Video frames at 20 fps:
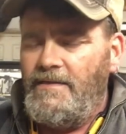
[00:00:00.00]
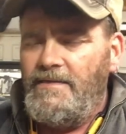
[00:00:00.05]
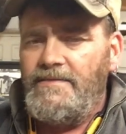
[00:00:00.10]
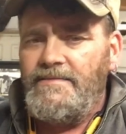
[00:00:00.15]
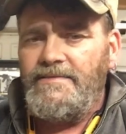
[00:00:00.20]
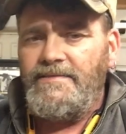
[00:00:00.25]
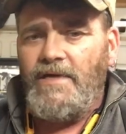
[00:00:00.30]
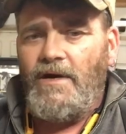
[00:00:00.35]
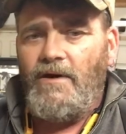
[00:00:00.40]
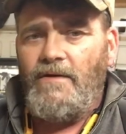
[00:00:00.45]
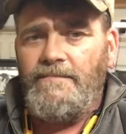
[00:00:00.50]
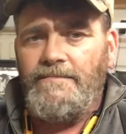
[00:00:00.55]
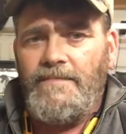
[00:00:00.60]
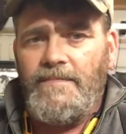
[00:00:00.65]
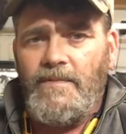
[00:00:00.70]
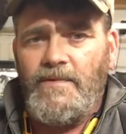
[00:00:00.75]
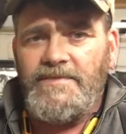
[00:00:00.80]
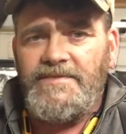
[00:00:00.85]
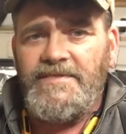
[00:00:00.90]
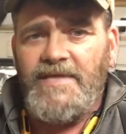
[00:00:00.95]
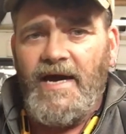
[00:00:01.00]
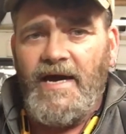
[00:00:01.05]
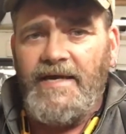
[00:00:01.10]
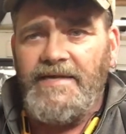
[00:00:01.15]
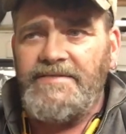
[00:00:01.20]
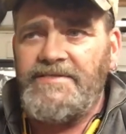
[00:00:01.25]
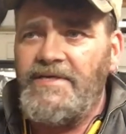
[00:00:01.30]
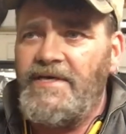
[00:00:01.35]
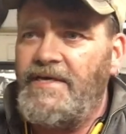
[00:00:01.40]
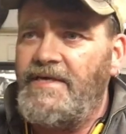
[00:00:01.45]
So what's
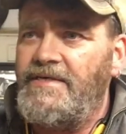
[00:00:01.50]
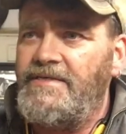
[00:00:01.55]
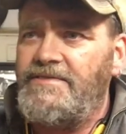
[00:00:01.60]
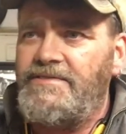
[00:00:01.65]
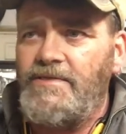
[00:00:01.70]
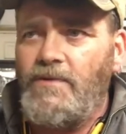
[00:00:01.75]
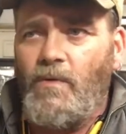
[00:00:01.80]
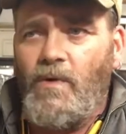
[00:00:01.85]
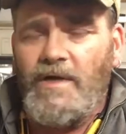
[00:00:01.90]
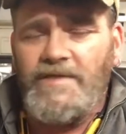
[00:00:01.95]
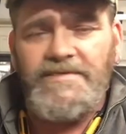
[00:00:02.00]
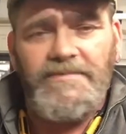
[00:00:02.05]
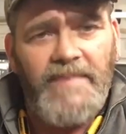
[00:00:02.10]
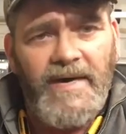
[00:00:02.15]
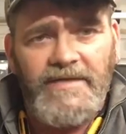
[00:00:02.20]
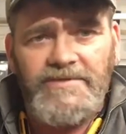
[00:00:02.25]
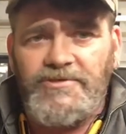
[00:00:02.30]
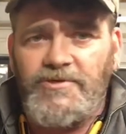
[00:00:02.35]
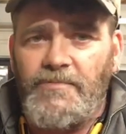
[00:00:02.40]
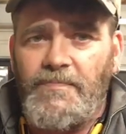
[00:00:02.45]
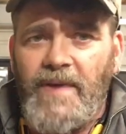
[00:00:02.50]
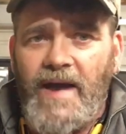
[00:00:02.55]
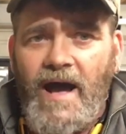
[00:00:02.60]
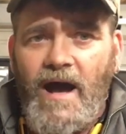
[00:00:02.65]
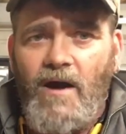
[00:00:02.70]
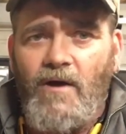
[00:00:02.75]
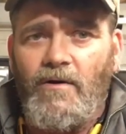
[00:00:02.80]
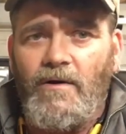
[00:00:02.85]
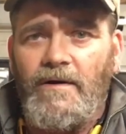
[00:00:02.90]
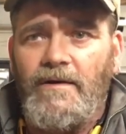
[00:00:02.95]
nice is you want some extra
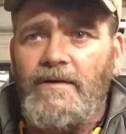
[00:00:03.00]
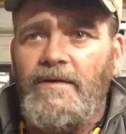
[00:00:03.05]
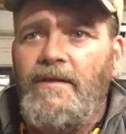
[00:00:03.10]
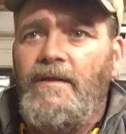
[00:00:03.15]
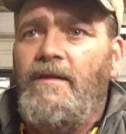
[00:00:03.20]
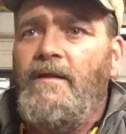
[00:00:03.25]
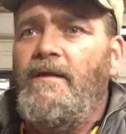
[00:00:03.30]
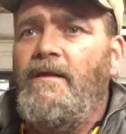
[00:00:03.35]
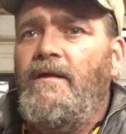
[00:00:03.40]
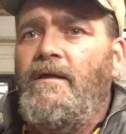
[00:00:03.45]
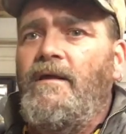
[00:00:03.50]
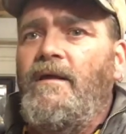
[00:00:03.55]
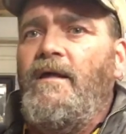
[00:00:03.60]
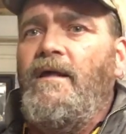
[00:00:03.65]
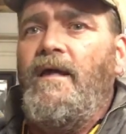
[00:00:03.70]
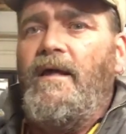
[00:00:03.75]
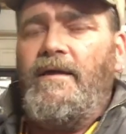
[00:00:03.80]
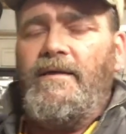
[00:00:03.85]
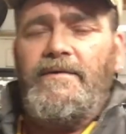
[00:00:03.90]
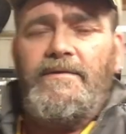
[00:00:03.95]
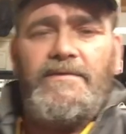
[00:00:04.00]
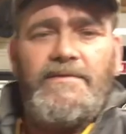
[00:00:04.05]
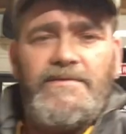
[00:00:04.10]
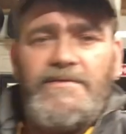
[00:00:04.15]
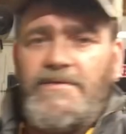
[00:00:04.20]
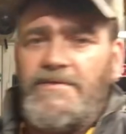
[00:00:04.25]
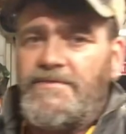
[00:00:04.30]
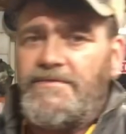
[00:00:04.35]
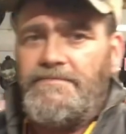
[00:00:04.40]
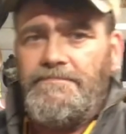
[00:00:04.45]
power, you
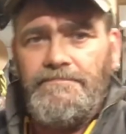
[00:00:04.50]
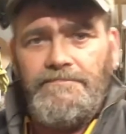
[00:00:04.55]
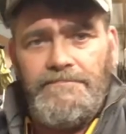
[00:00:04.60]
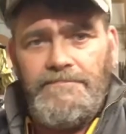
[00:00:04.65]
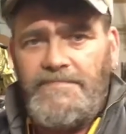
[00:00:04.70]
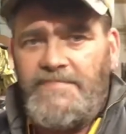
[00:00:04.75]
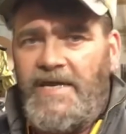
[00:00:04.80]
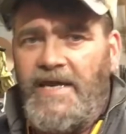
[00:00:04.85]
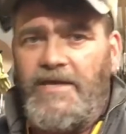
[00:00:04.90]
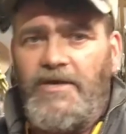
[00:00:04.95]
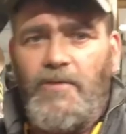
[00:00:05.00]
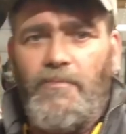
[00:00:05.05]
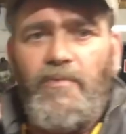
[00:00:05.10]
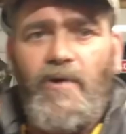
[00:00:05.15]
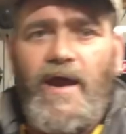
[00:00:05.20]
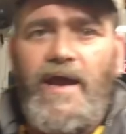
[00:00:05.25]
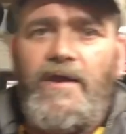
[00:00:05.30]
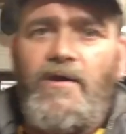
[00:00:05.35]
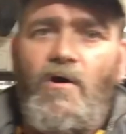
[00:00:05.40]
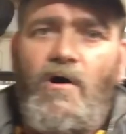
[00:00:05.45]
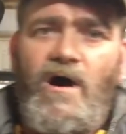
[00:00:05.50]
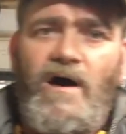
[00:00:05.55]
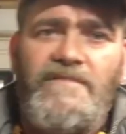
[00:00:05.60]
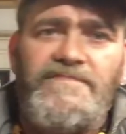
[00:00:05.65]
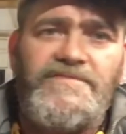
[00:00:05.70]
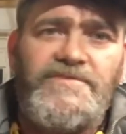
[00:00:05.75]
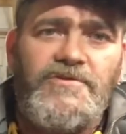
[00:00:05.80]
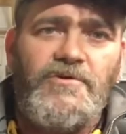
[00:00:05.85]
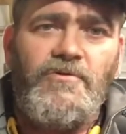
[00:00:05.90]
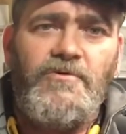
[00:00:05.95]
just take your brake
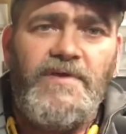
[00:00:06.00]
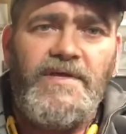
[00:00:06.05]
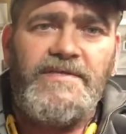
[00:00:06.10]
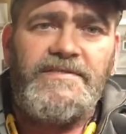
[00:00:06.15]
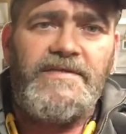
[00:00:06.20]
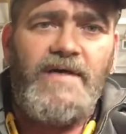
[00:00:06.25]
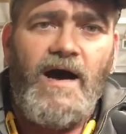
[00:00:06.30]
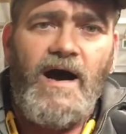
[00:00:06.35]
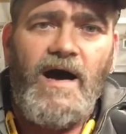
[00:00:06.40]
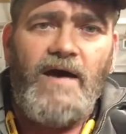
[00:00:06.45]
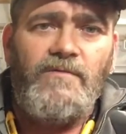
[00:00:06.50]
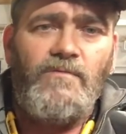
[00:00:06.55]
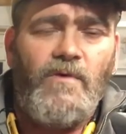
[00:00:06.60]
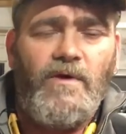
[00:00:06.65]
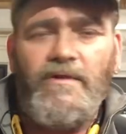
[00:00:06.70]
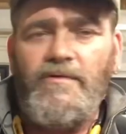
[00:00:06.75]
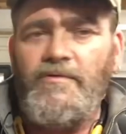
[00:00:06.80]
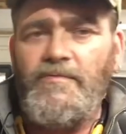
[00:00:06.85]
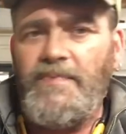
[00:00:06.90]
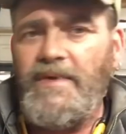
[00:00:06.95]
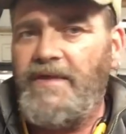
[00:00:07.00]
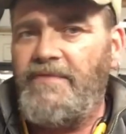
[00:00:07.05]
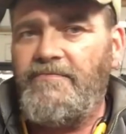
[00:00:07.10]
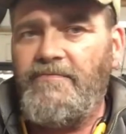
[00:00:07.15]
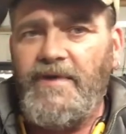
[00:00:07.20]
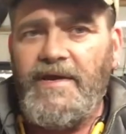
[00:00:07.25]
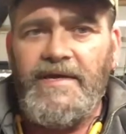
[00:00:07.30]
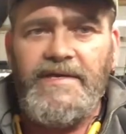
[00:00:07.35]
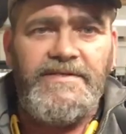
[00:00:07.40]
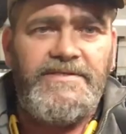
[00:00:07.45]
off, screw this on, whether it be
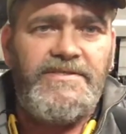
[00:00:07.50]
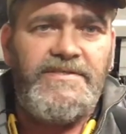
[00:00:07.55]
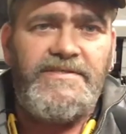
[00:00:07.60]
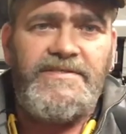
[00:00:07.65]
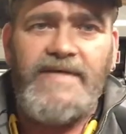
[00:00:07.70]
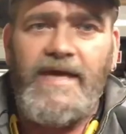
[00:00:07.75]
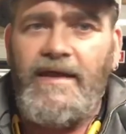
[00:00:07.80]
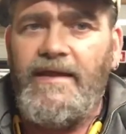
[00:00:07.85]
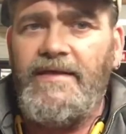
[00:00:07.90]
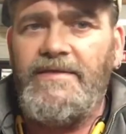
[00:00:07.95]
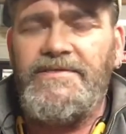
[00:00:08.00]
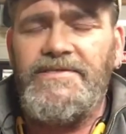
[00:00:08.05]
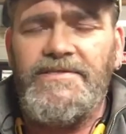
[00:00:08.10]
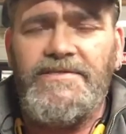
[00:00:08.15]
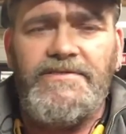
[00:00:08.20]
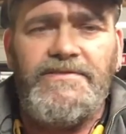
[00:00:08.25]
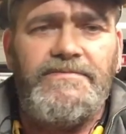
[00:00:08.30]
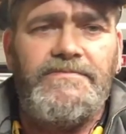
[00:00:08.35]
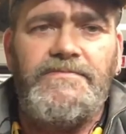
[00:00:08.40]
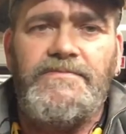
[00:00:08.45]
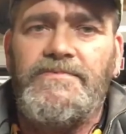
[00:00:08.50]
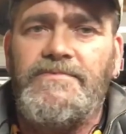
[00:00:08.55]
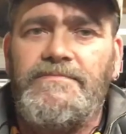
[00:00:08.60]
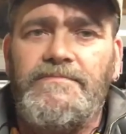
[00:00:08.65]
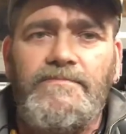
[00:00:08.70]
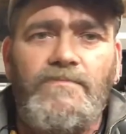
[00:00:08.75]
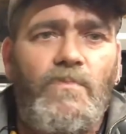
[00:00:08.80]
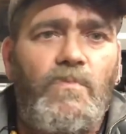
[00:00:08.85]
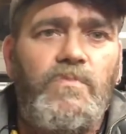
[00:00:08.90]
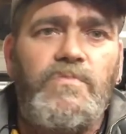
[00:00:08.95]
three inches, 10 inches,
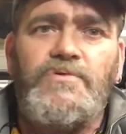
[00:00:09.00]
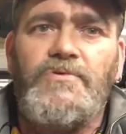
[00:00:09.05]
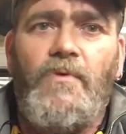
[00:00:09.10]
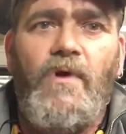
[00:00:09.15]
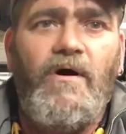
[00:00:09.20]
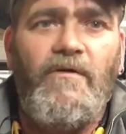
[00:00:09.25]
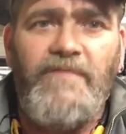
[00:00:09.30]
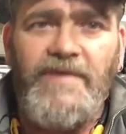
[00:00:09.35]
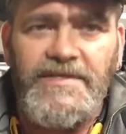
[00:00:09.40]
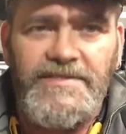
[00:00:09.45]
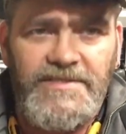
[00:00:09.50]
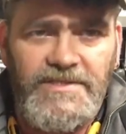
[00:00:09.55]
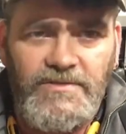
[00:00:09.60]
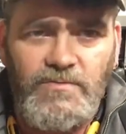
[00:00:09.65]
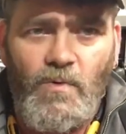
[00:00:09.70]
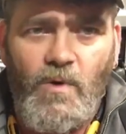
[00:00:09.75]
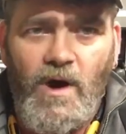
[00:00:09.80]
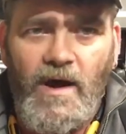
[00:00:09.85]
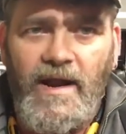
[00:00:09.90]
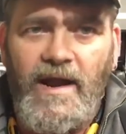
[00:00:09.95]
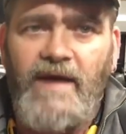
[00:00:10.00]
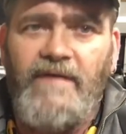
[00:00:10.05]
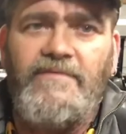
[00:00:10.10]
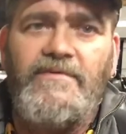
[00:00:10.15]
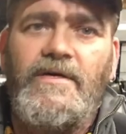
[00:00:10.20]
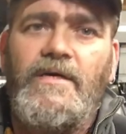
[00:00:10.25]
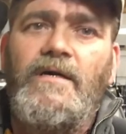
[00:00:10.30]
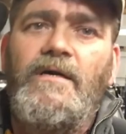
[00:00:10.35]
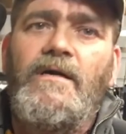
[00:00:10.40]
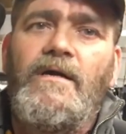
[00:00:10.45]
12 inches,
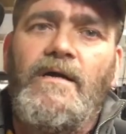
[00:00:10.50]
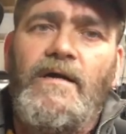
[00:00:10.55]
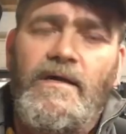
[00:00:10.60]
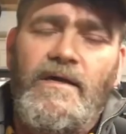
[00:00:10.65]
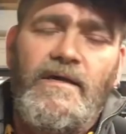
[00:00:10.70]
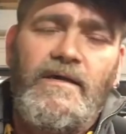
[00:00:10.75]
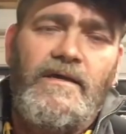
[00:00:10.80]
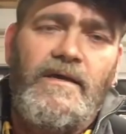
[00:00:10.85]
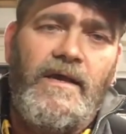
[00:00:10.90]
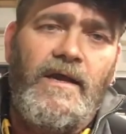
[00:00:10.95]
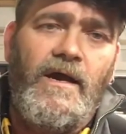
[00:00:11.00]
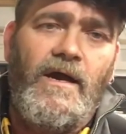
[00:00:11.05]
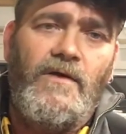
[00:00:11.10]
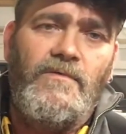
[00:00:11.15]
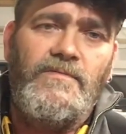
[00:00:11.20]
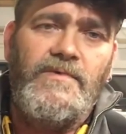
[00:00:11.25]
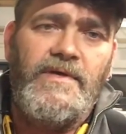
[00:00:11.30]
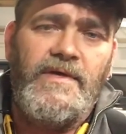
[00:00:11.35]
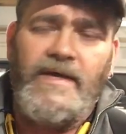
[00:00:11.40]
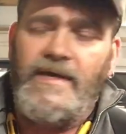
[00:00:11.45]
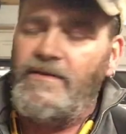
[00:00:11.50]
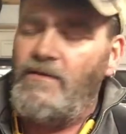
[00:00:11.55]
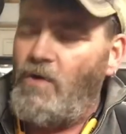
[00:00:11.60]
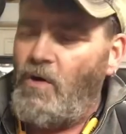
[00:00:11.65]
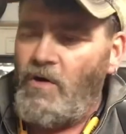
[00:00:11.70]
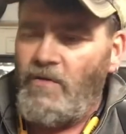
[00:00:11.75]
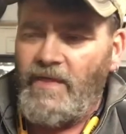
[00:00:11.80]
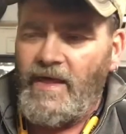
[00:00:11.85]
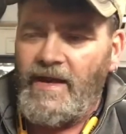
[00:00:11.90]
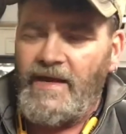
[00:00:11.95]
whatever. You know, you get
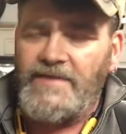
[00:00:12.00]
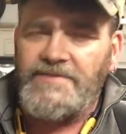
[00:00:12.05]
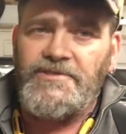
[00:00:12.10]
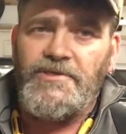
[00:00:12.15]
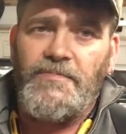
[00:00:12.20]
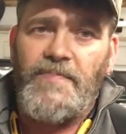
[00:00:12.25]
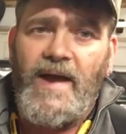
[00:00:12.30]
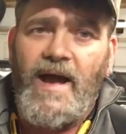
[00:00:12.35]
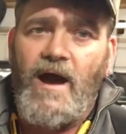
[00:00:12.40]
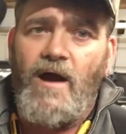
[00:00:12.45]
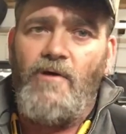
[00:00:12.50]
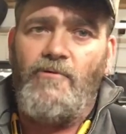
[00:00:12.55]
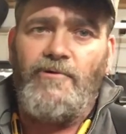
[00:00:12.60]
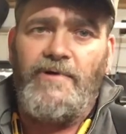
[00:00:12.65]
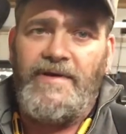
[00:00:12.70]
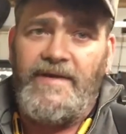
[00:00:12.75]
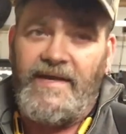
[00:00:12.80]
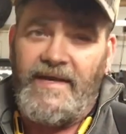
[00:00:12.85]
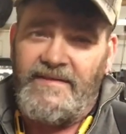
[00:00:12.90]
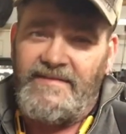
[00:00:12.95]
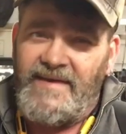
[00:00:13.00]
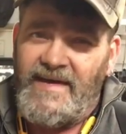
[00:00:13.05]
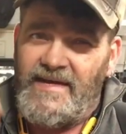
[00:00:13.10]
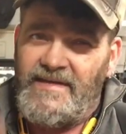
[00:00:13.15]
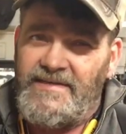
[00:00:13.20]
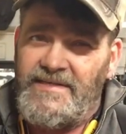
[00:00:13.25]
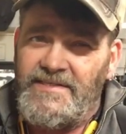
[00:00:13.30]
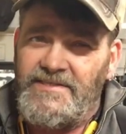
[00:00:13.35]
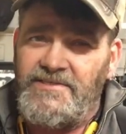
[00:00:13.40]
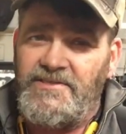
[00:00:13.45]
all that extra power and you get
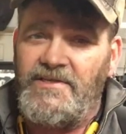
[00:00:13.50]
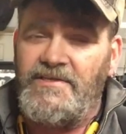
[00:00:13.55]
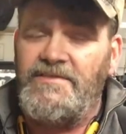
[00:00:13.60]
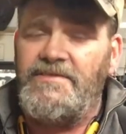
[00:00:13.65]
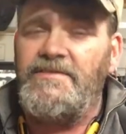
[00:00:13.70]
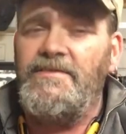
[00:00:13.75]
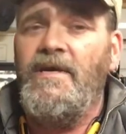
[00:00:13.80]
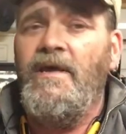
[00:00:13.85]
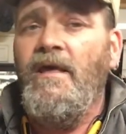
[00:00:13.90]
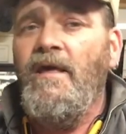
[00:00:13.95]
that distance.